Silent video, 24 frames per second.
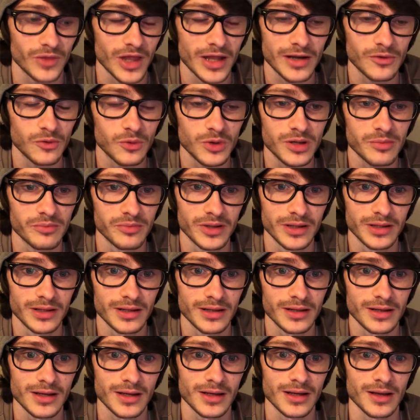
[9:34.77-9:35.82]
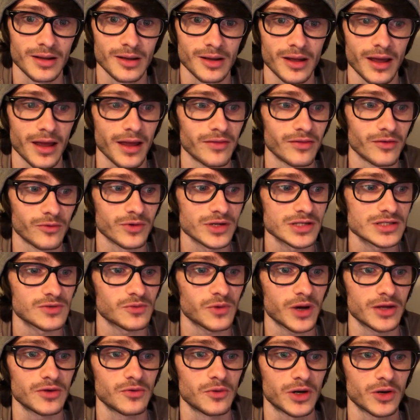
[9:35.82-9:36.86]
it would have been. And the reason
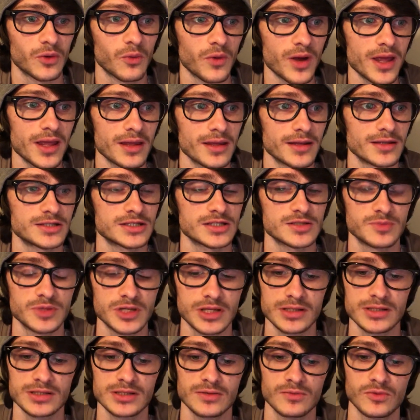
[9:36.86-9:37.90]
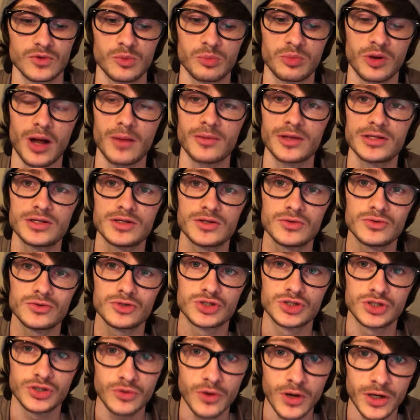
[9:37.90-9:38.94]
why you want to wait is just because you probably do
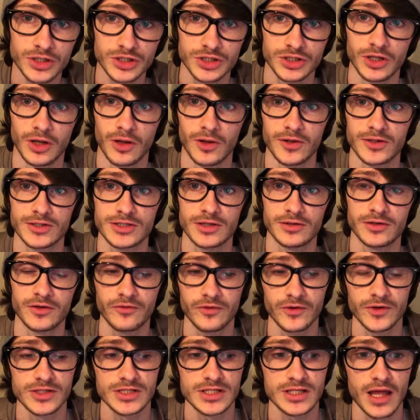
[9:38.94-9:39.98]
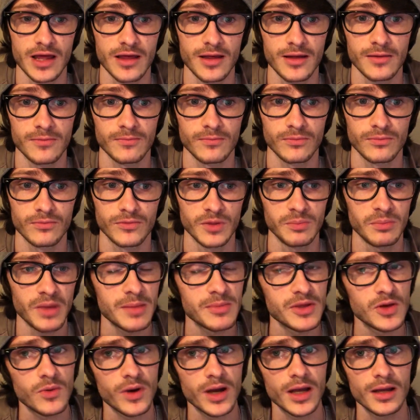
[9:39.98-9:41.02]
$200 on your first day. Then
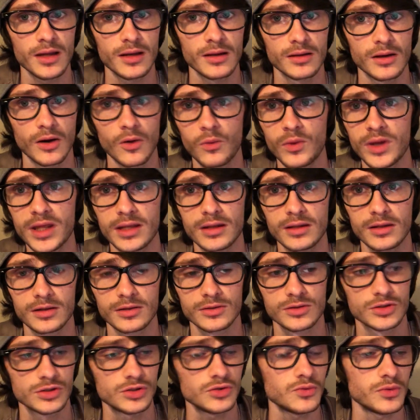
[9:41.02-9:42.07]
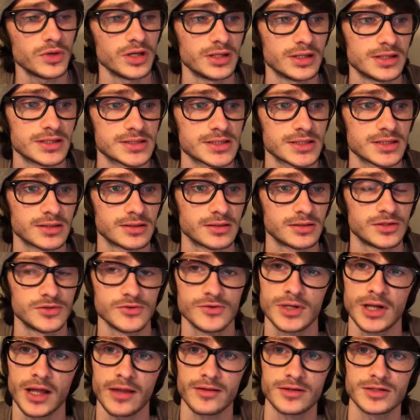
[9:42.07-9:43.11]
maybe wait a week, 2 weeks,
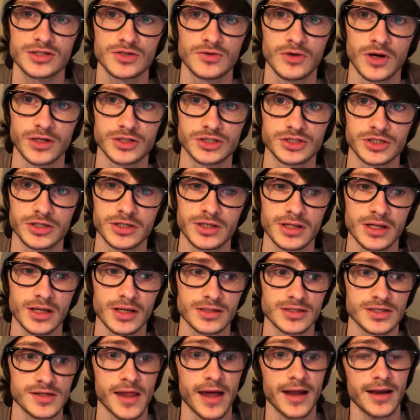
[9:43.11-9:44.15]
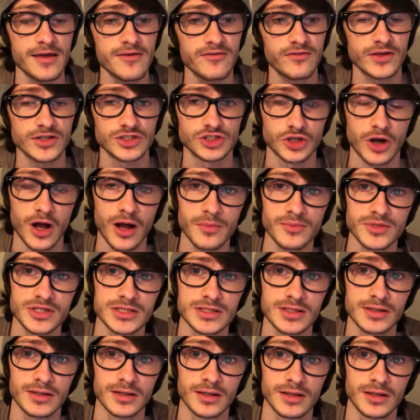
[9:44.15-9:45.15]
do another $200, so that if it drops,